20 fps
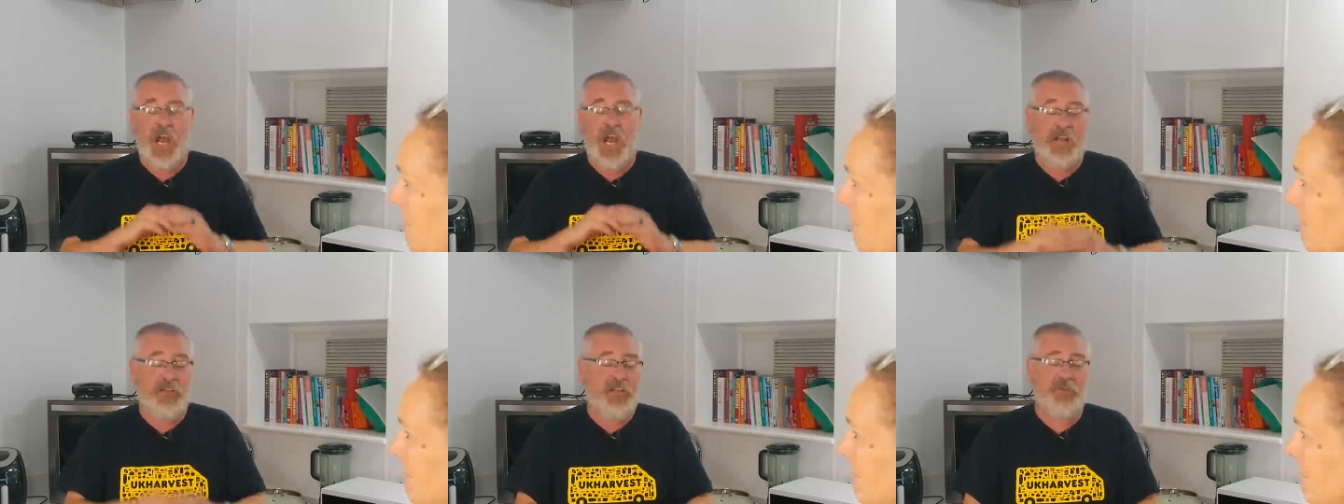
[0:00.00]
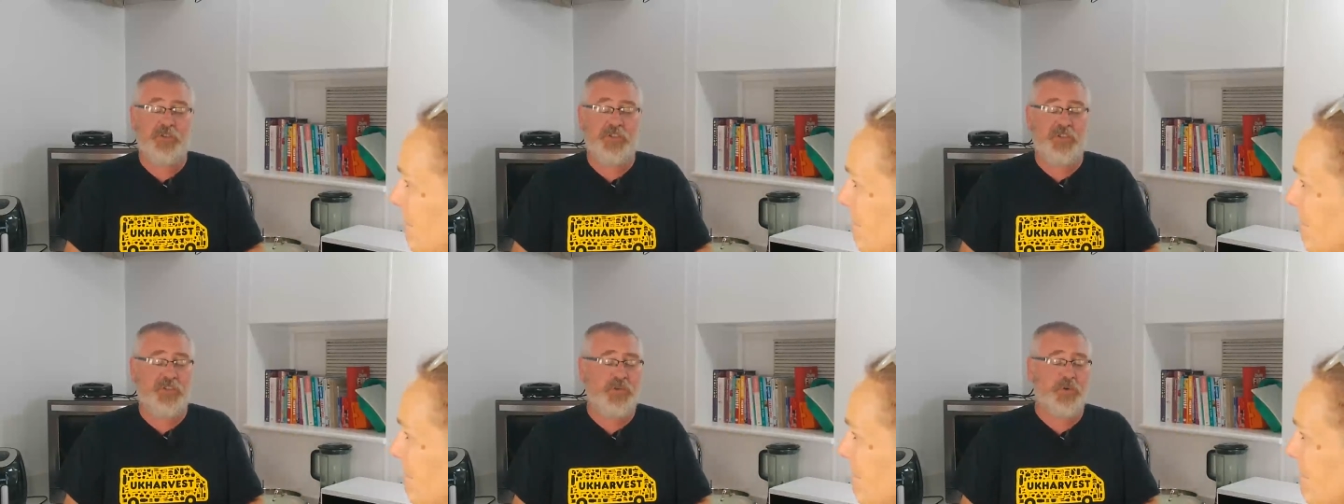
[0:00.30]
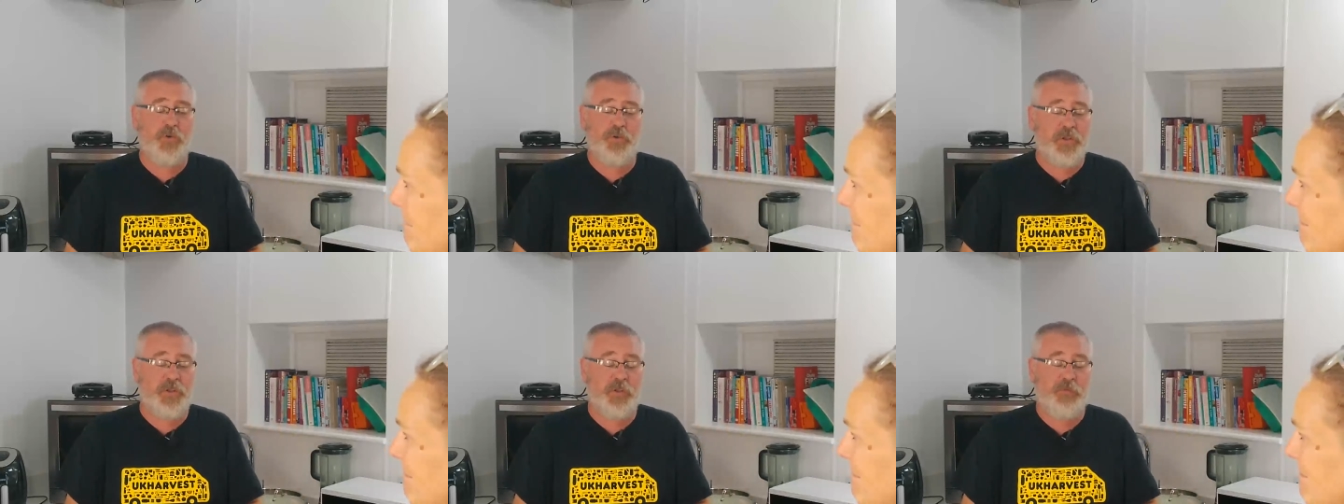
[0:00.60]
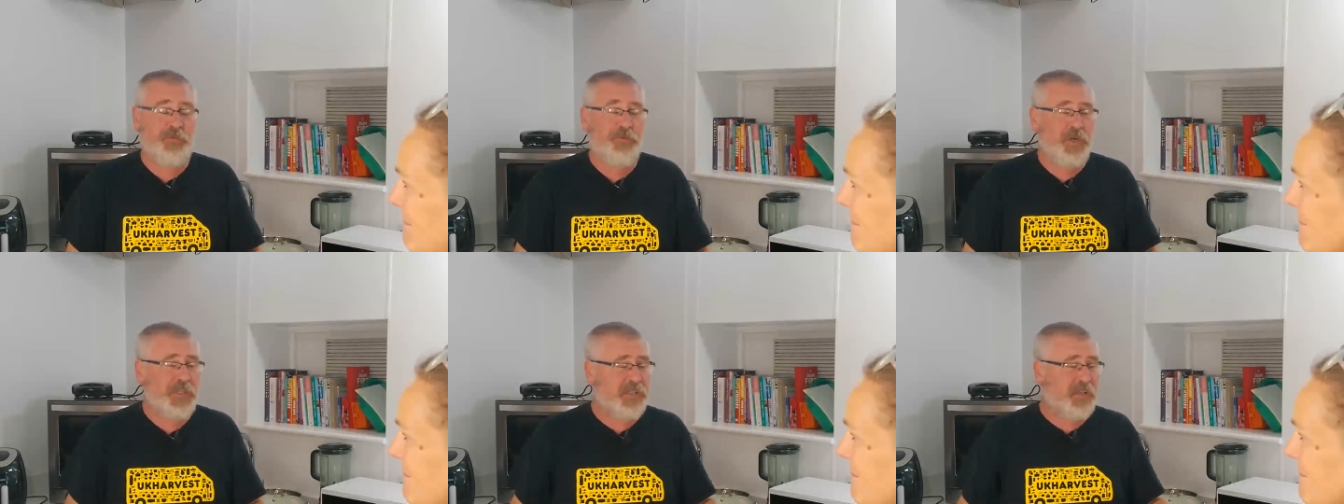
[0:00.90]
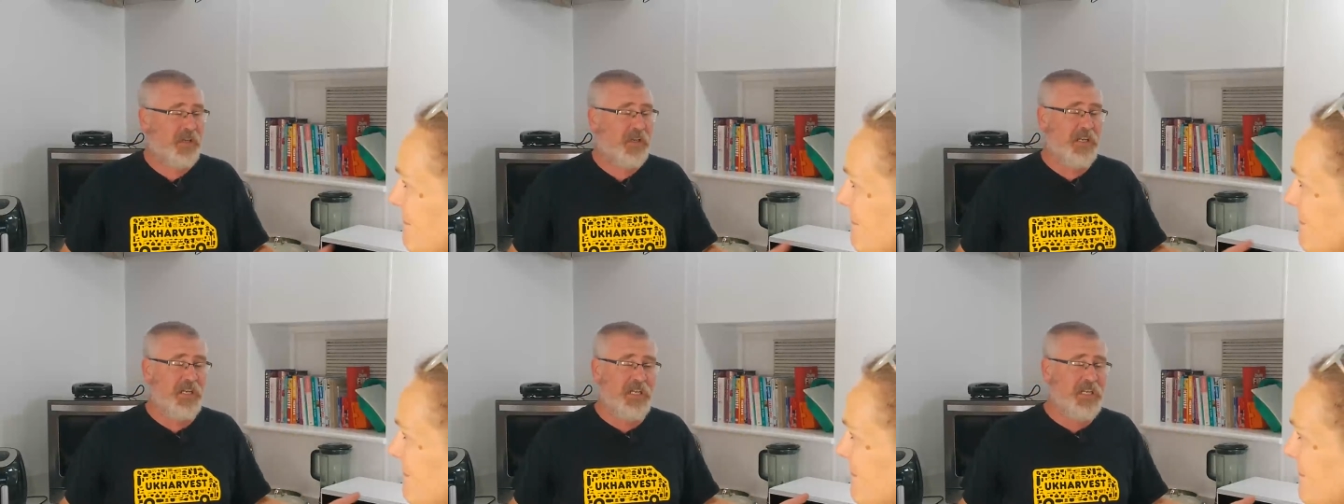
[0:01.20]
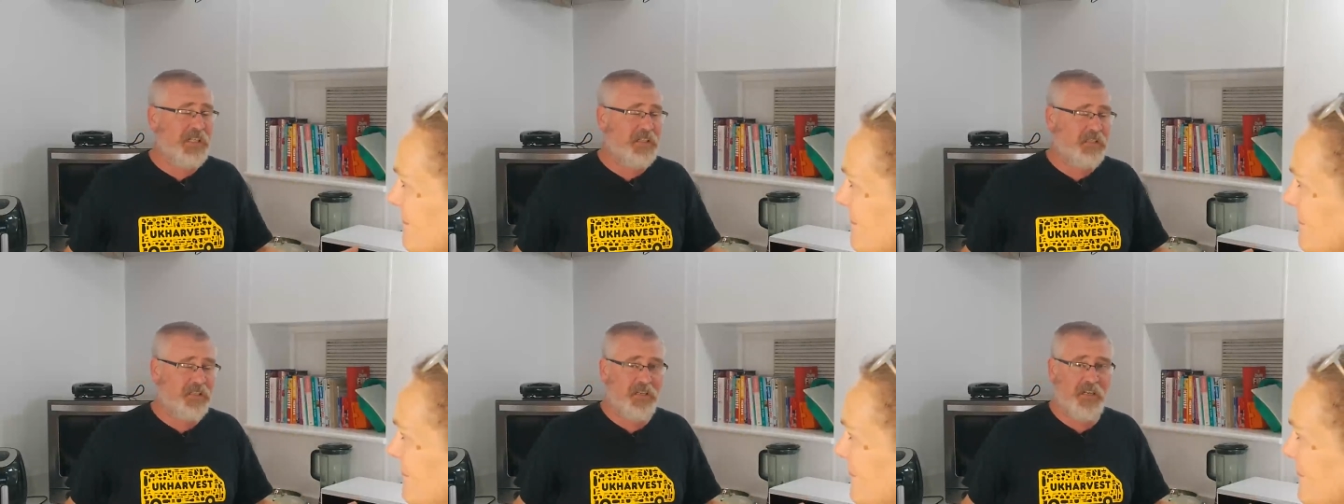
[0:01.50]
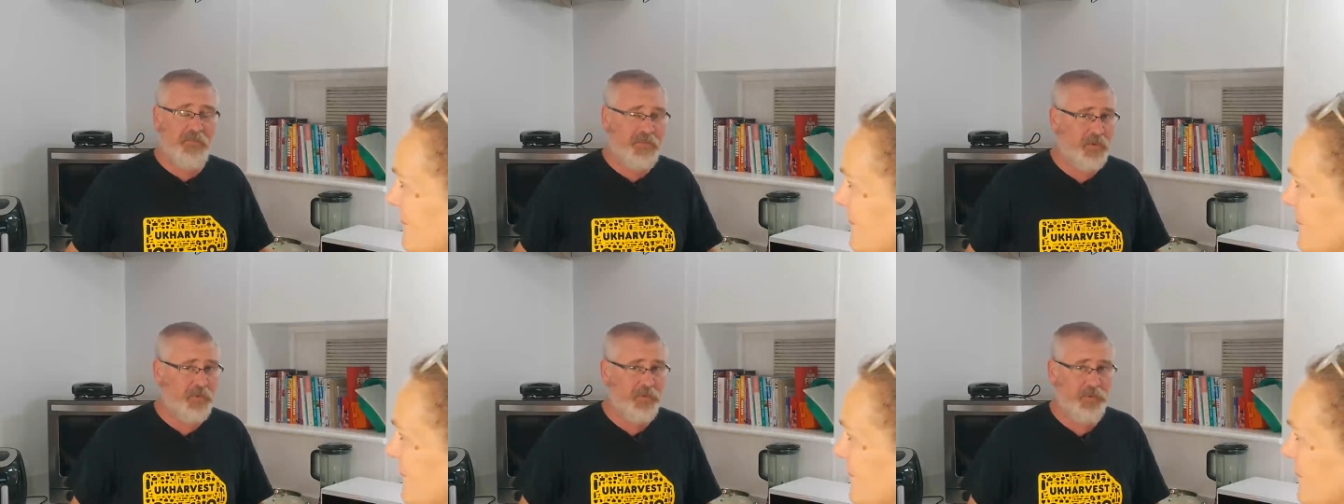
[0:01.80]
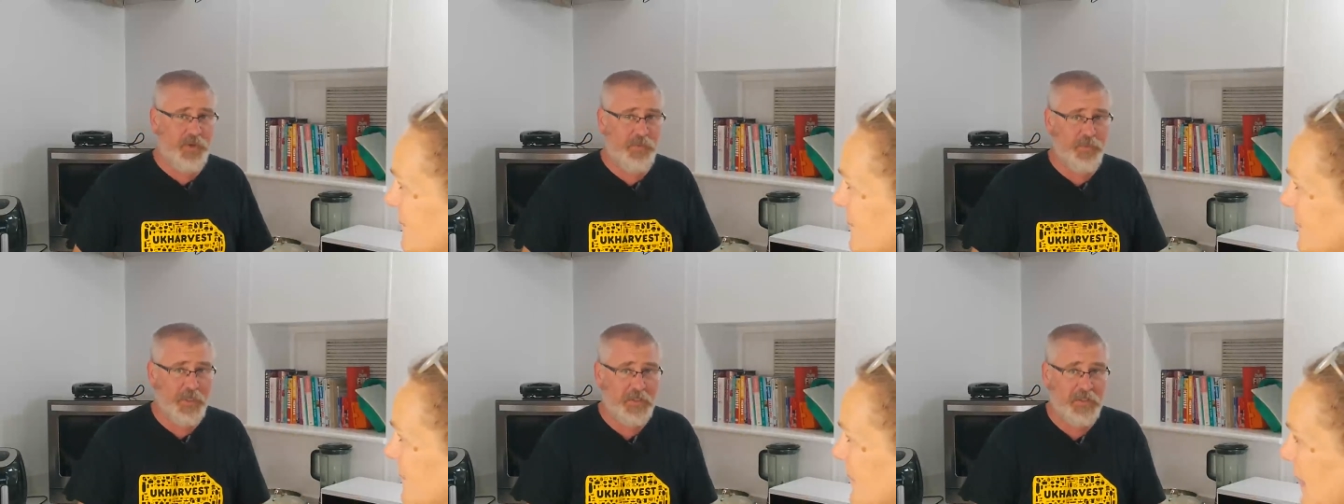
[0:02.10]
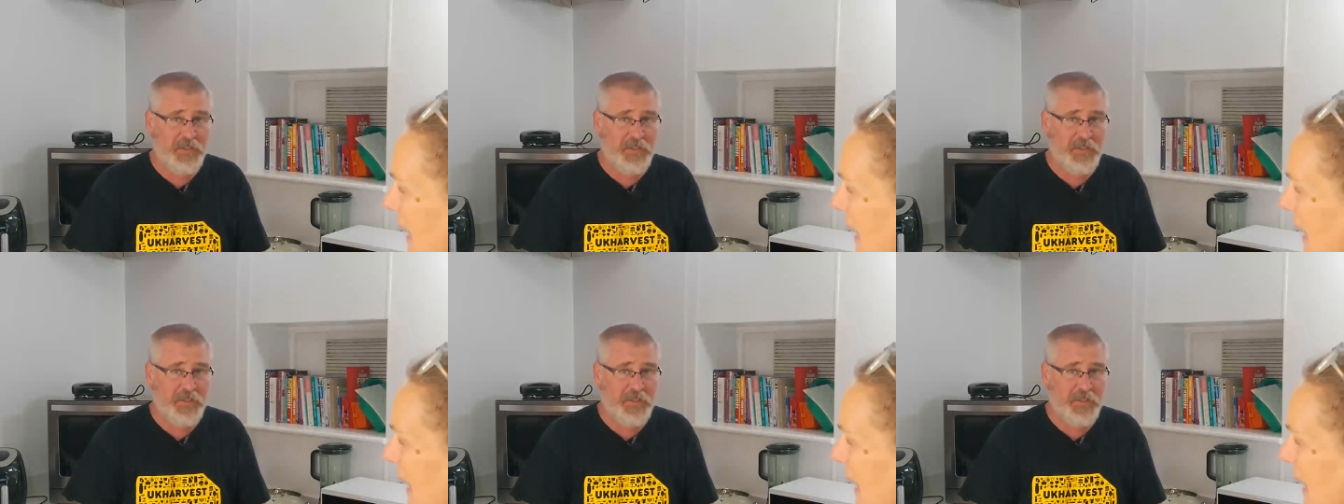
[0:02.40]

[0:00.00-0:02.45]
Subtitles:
And they'll store in the freezer easily for 3 months.